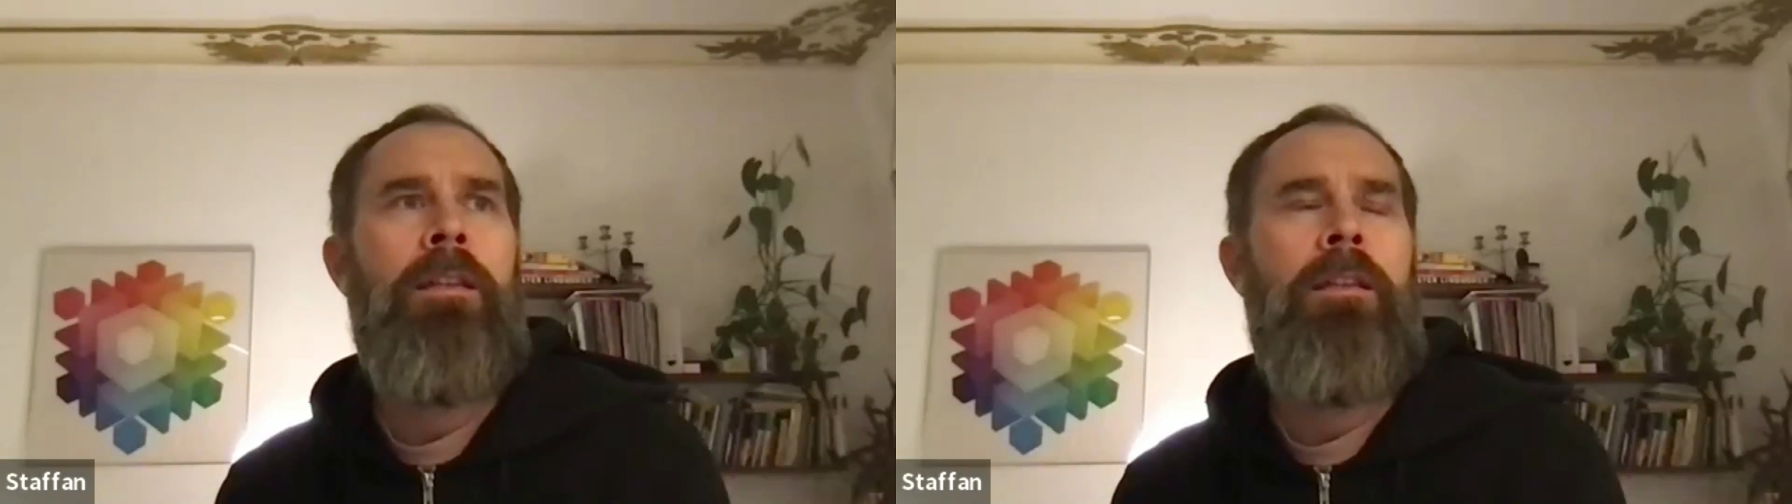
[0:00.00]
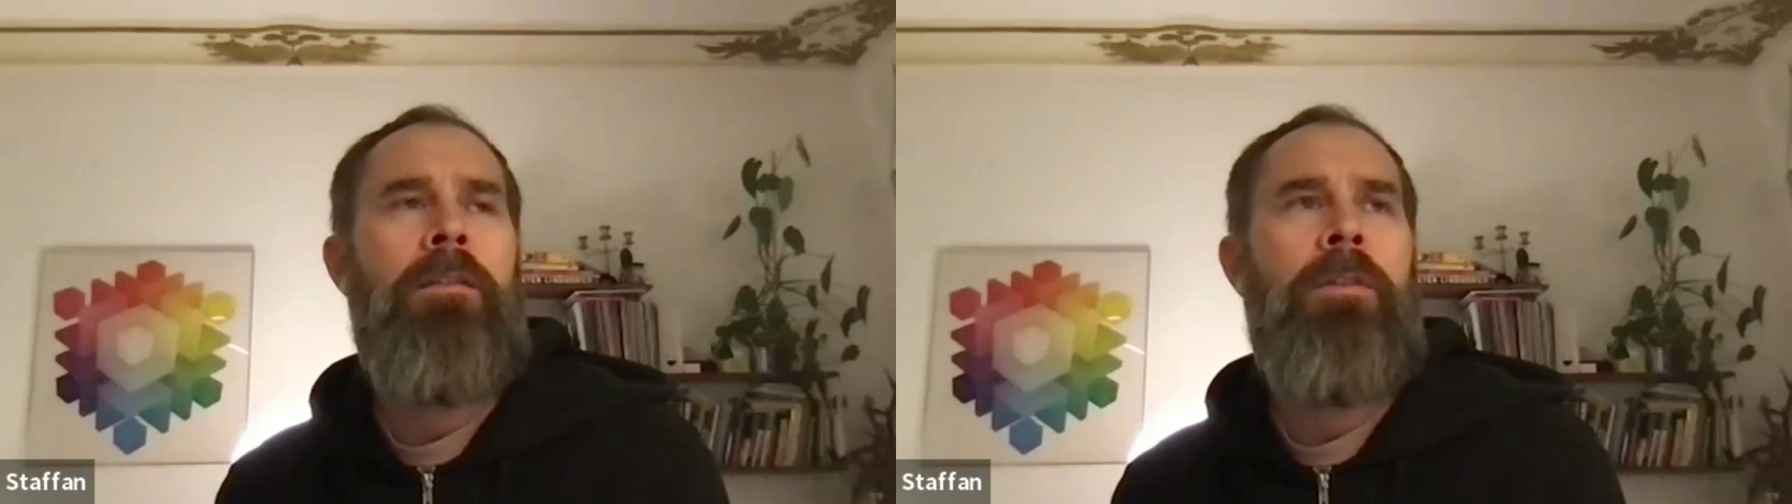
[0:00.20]
I
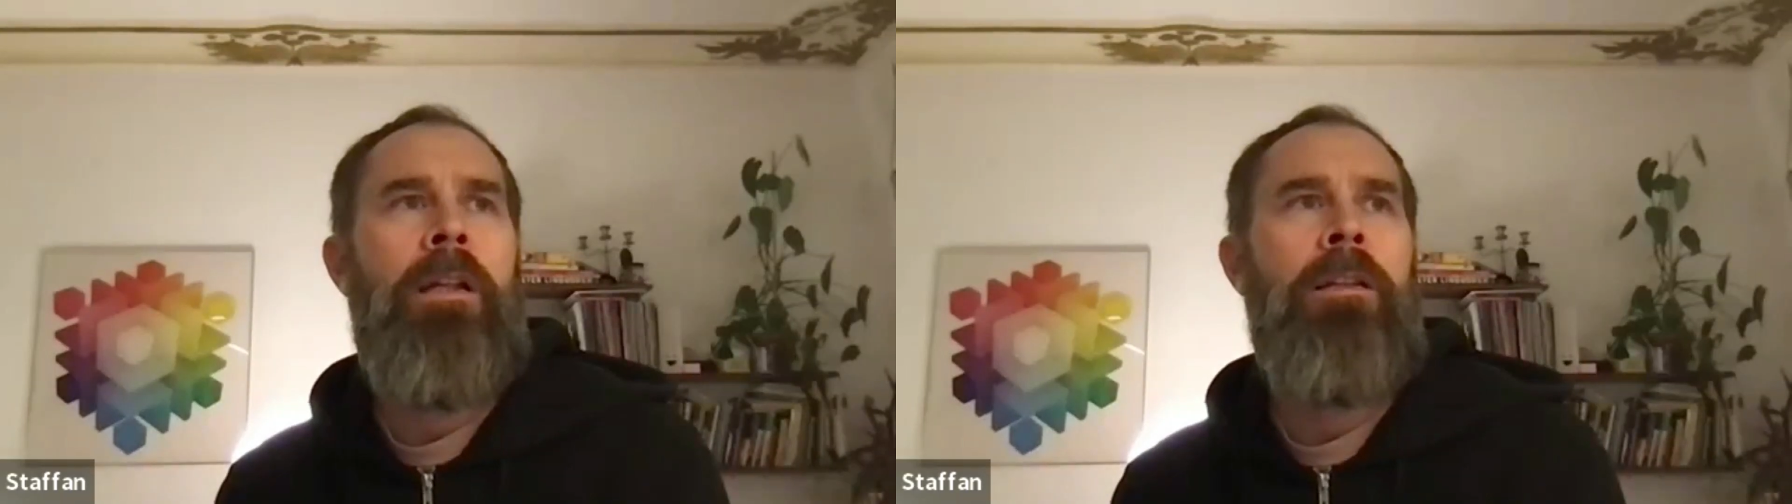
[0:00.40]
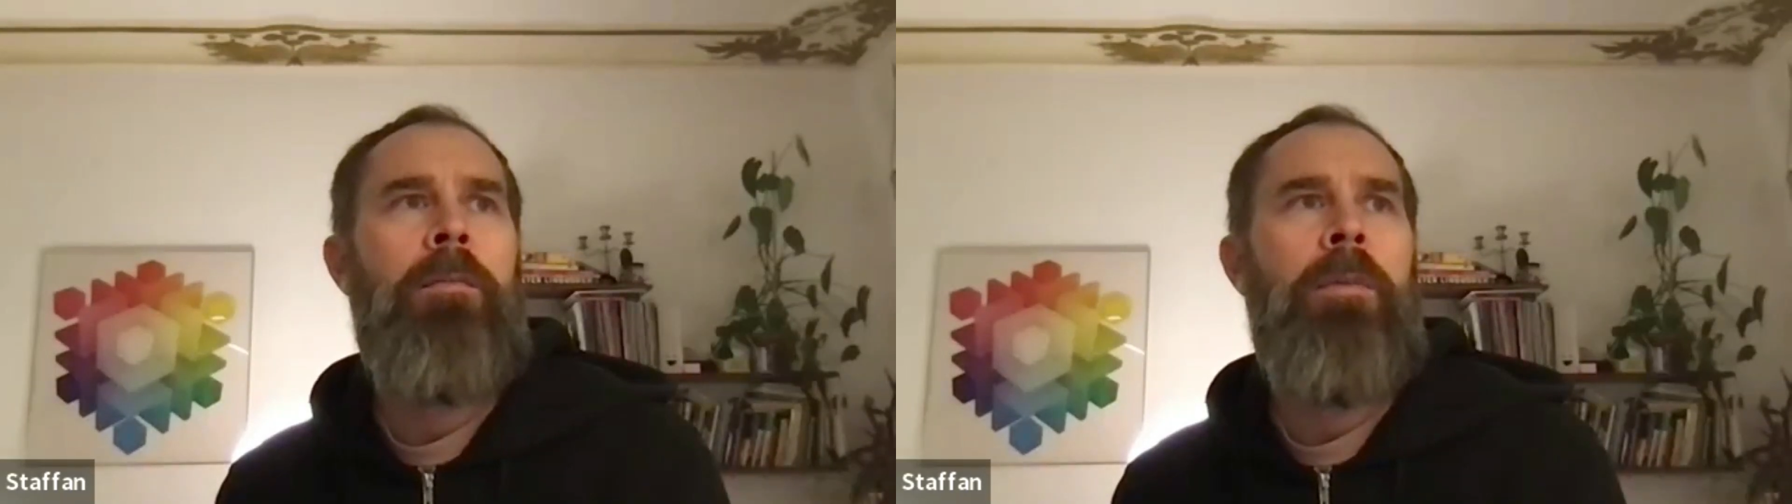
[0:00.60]
think the
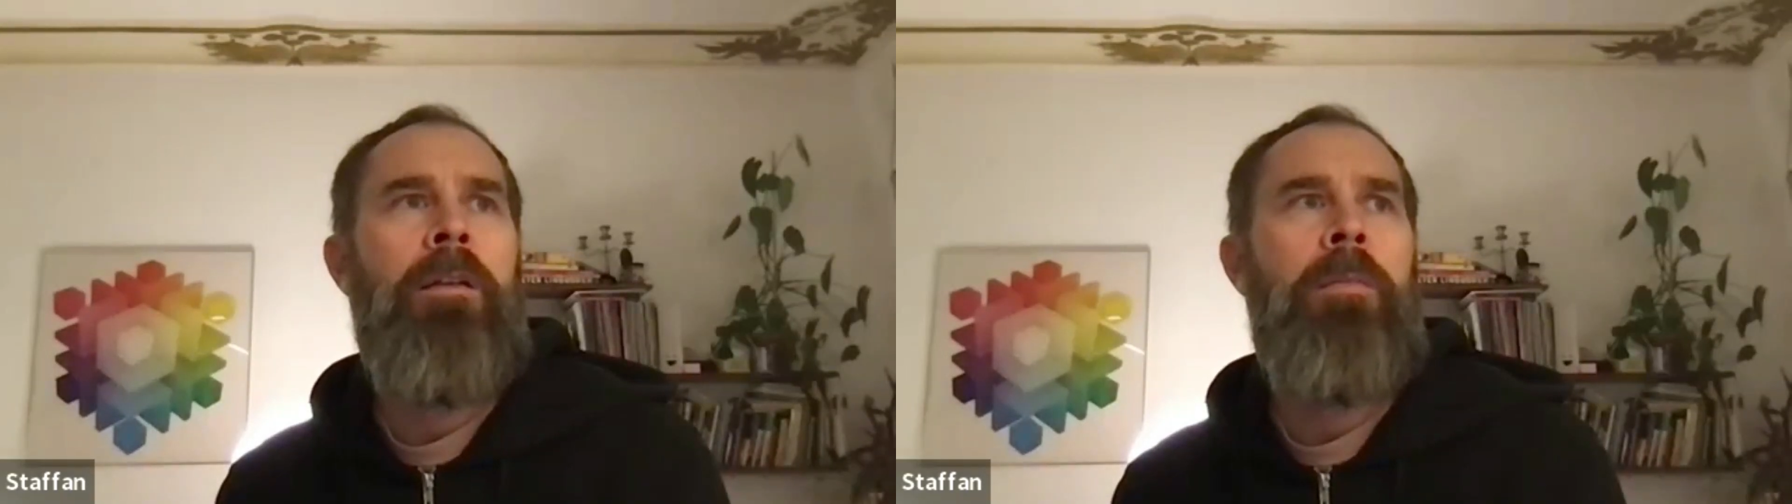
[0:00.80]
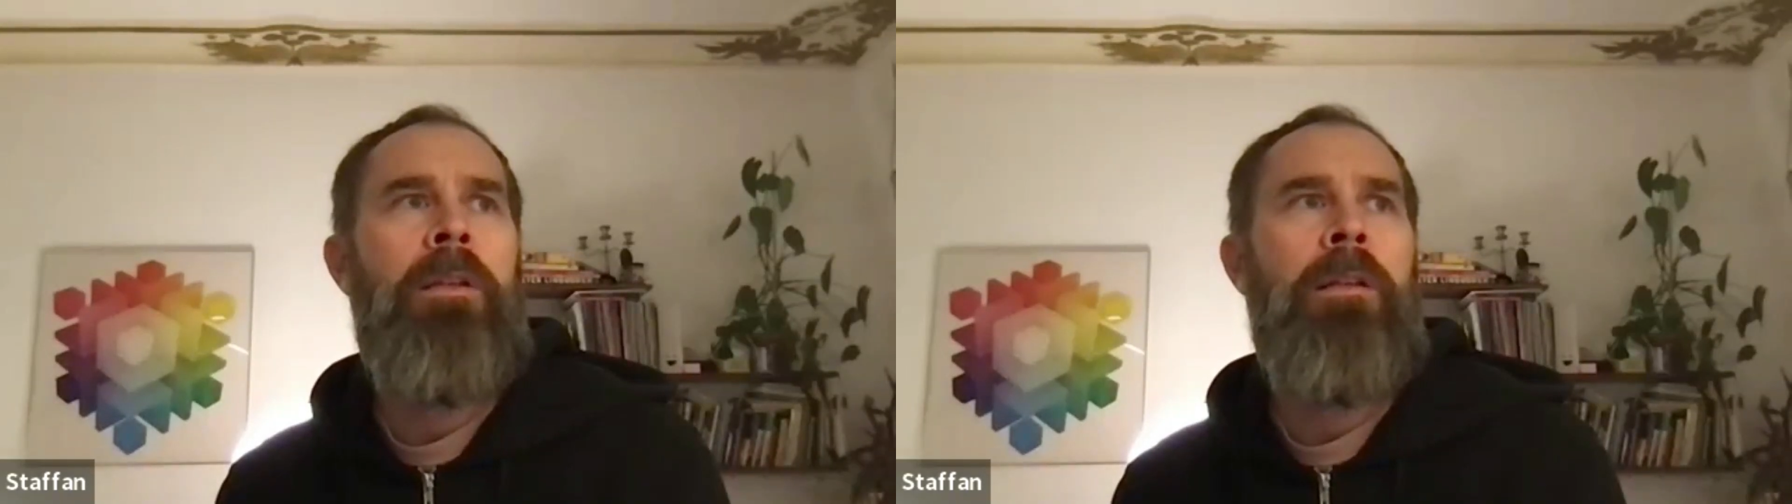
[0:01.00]
reality
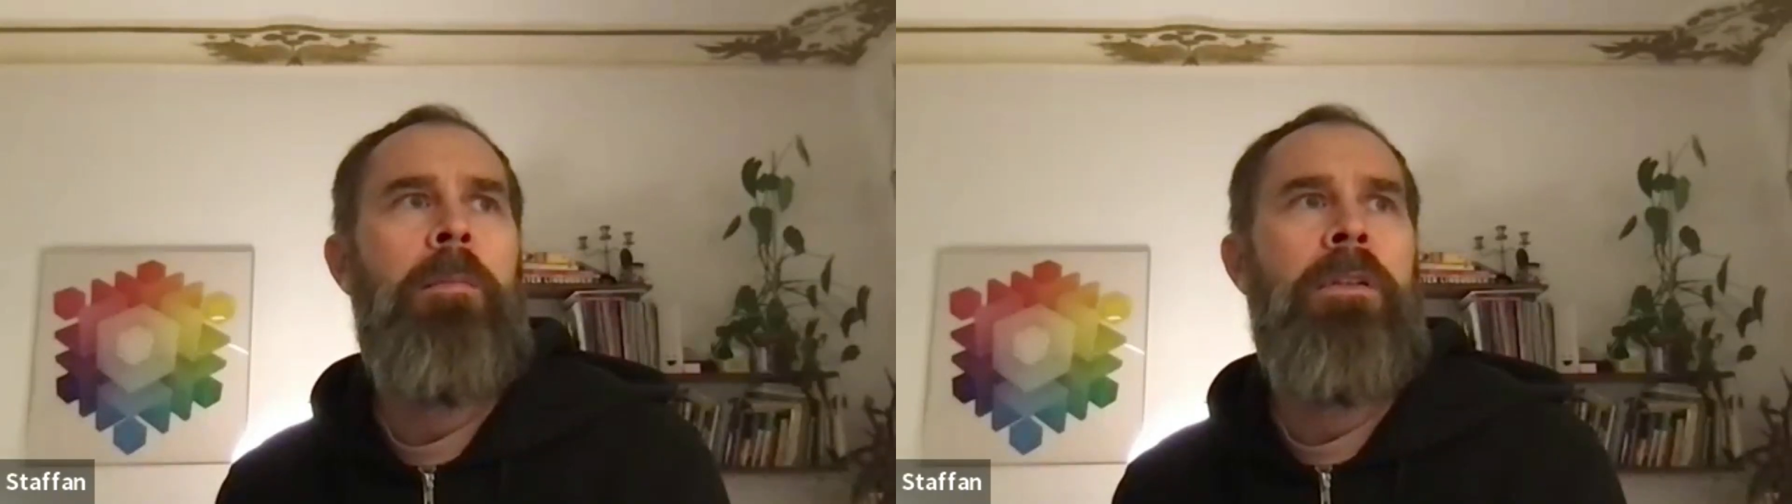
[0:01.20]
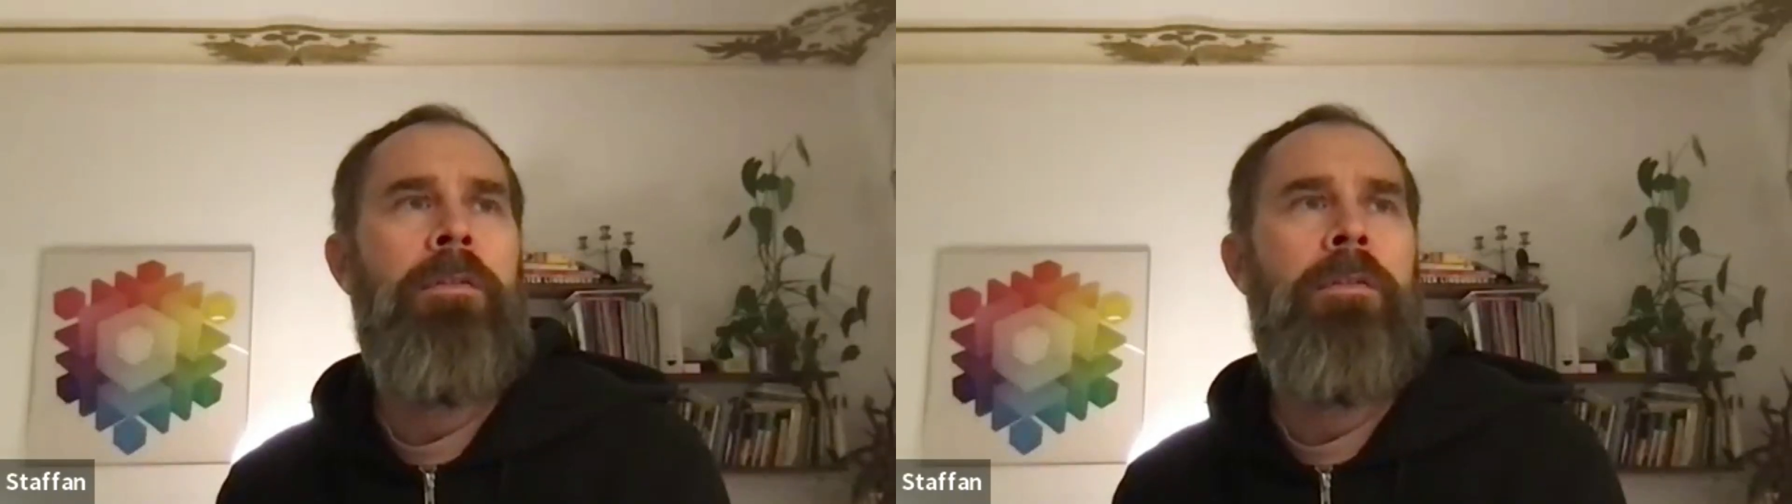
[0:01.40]
might be a little bit